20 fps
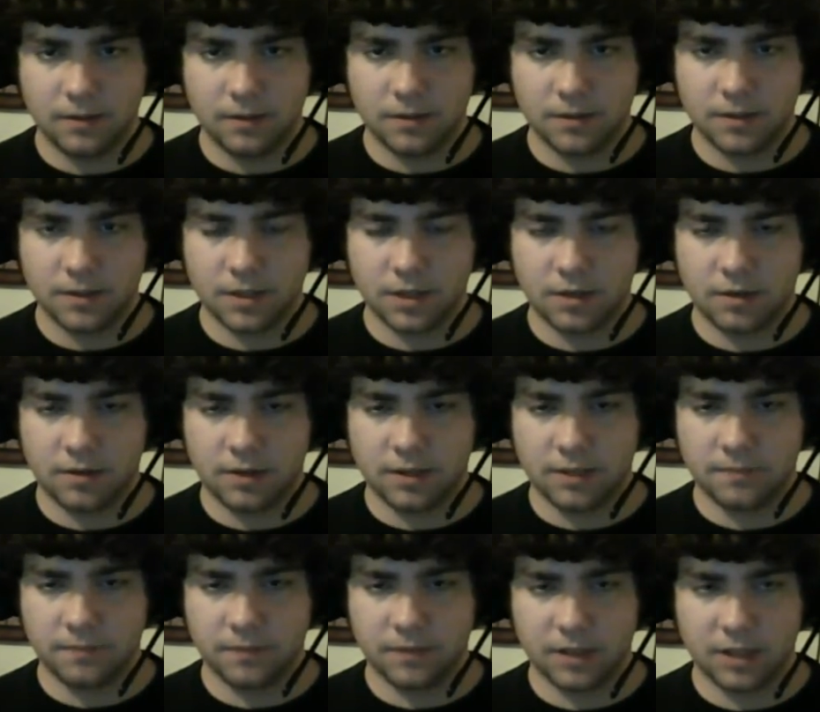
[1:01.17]
So,
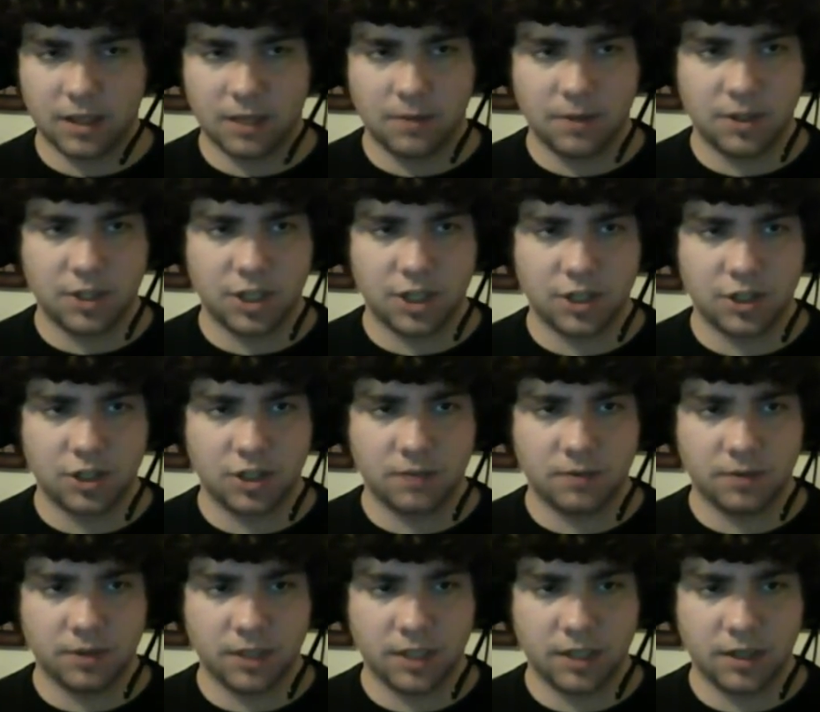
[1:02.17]
um, can we change
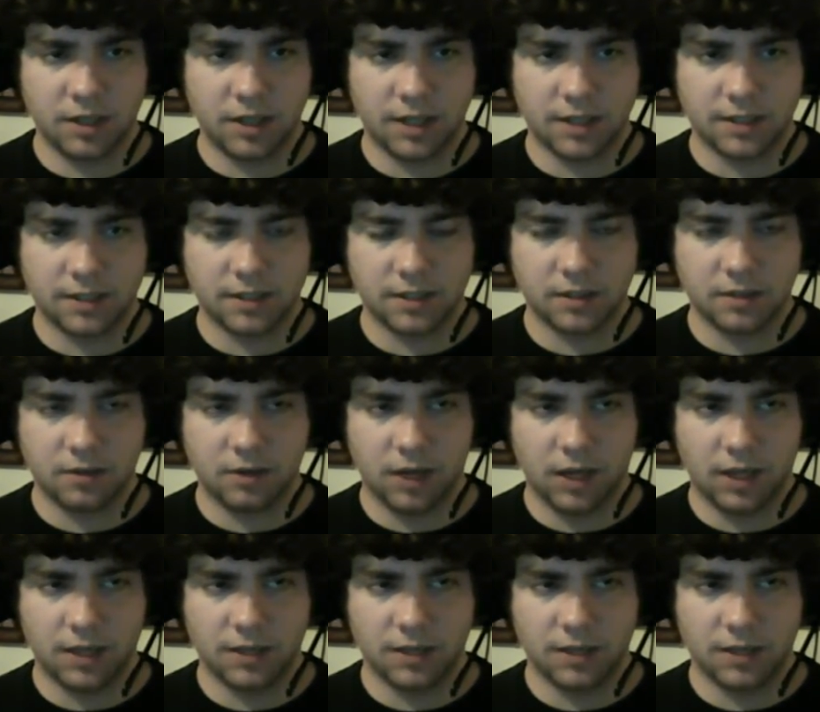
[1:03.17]
generals here? Yes. Okay,